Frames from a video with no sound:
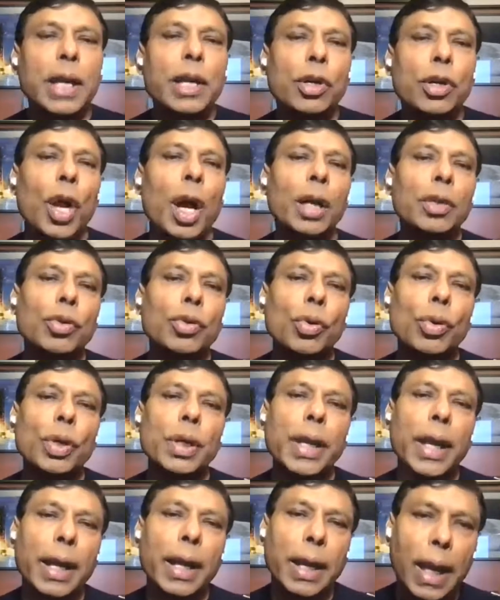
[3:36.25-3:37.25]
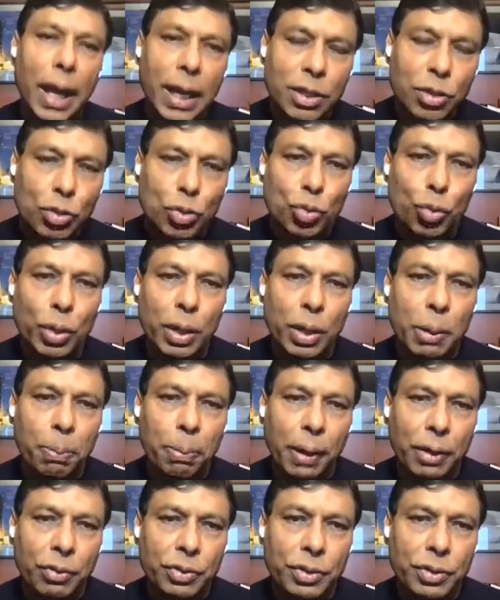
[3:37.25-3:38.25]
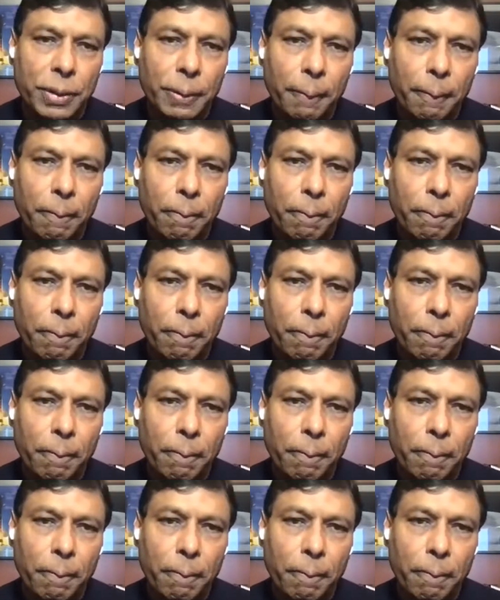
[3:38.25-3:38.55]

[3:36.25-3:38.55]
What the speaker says: not only I lost 20 pounds,